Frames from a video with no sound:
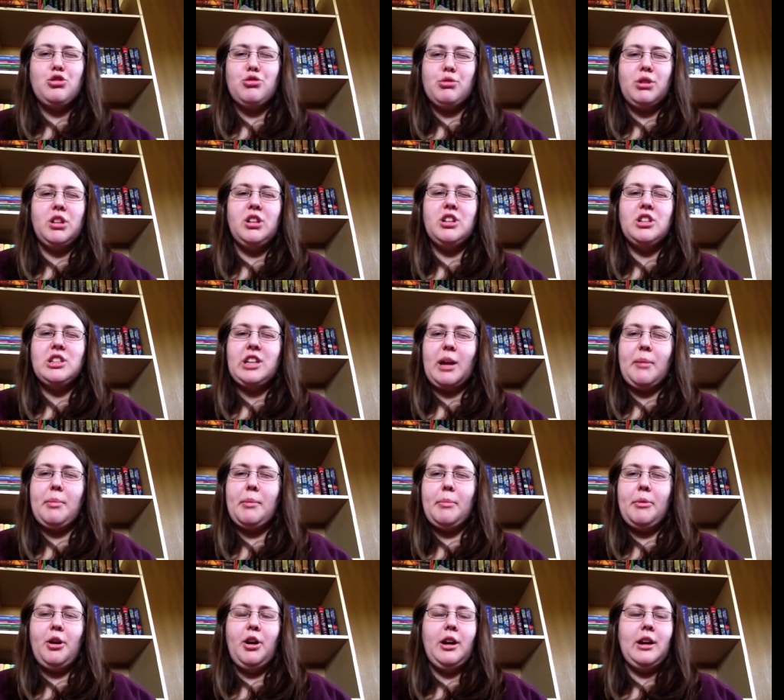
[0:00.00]
thriller type
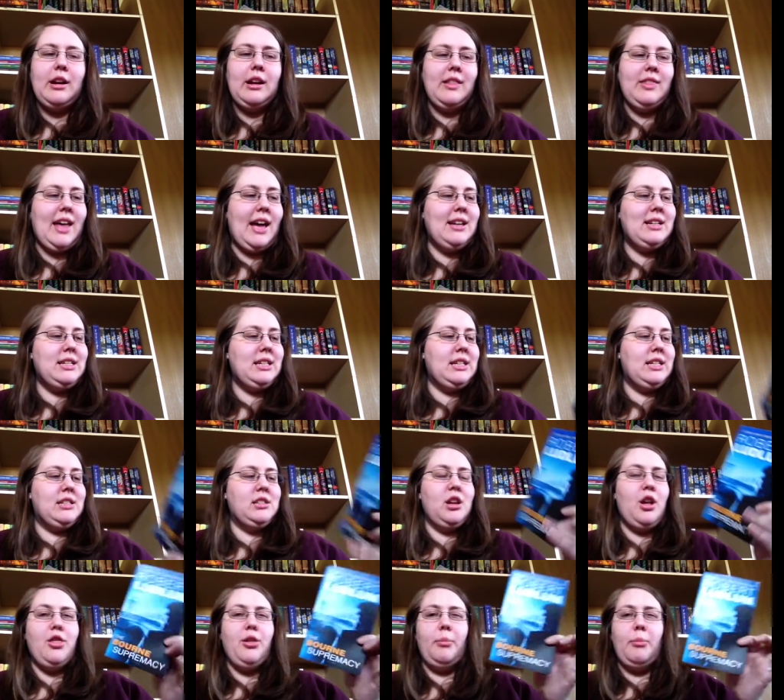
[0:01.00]
of book, and that is
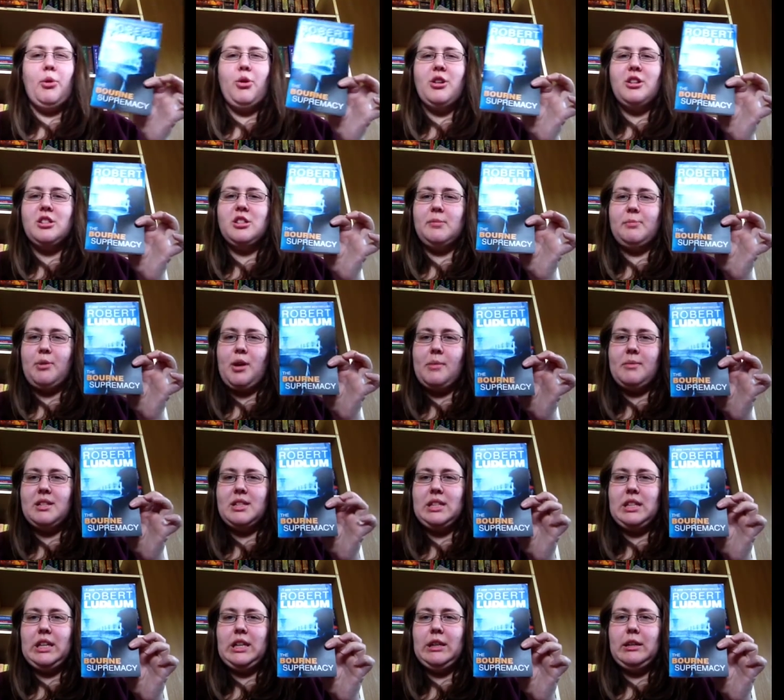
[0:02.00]
The Bourne
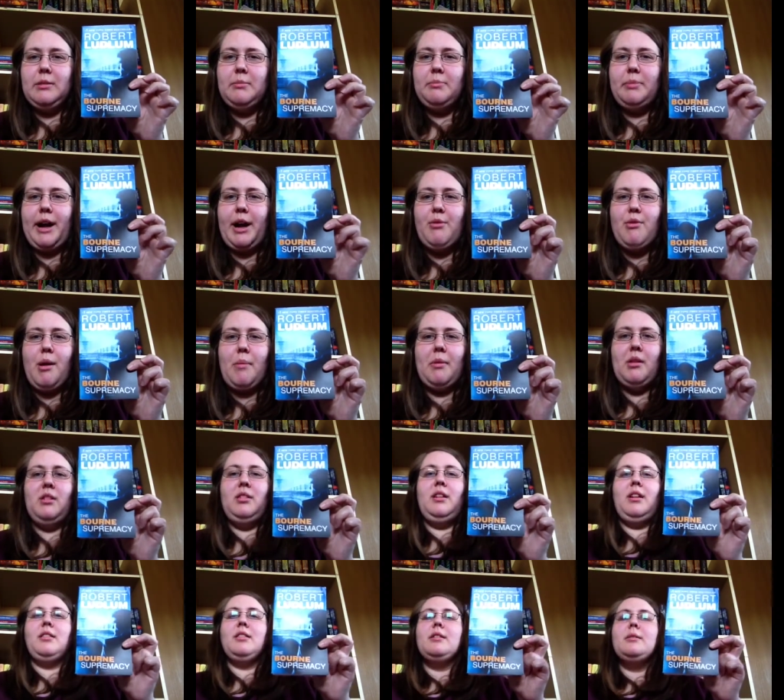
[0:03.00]
Supremacy by Robert
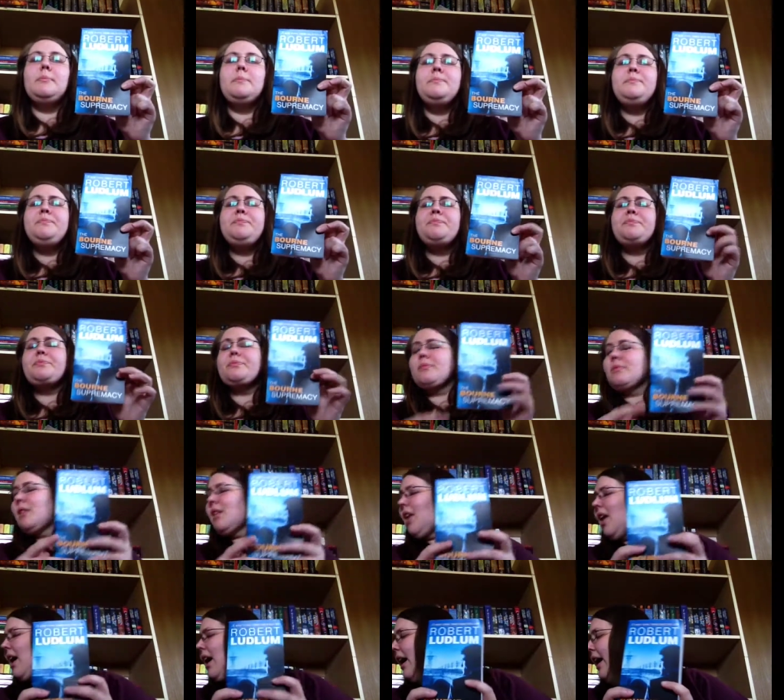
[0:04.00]
Ludlum.
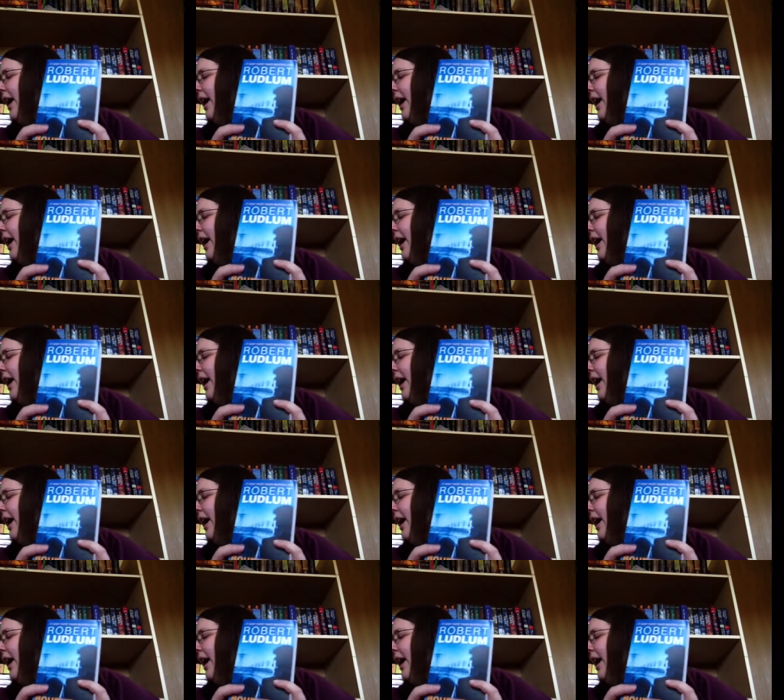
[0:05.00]
I